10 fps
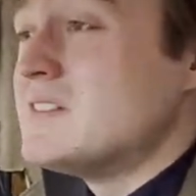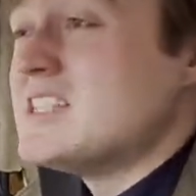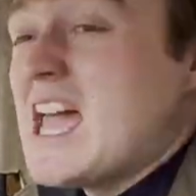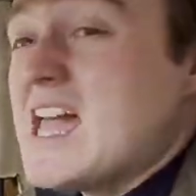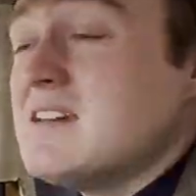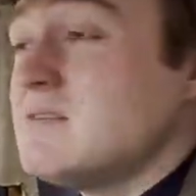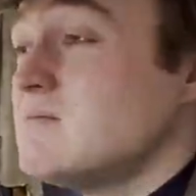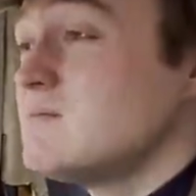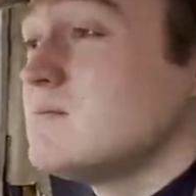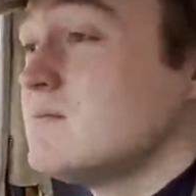10,
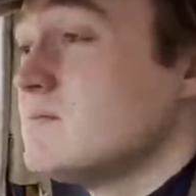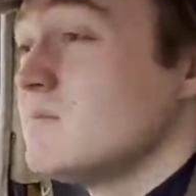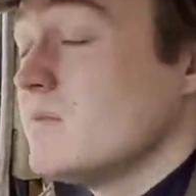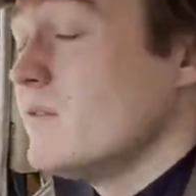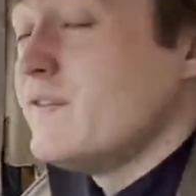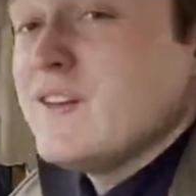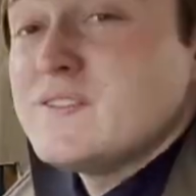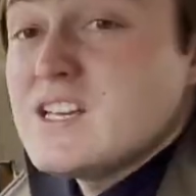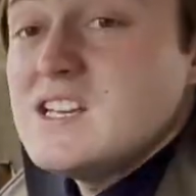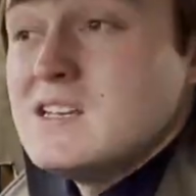
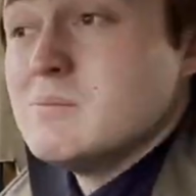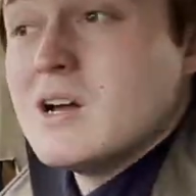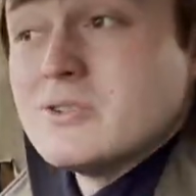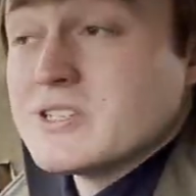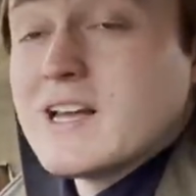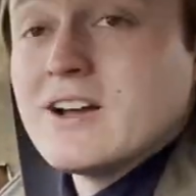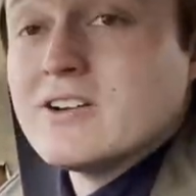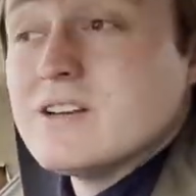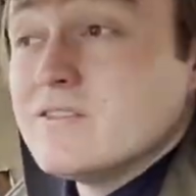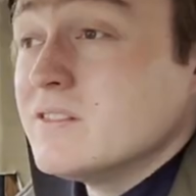15 miles an
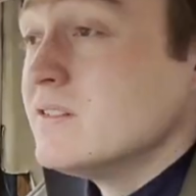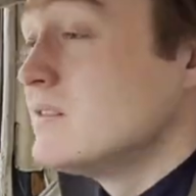hour even.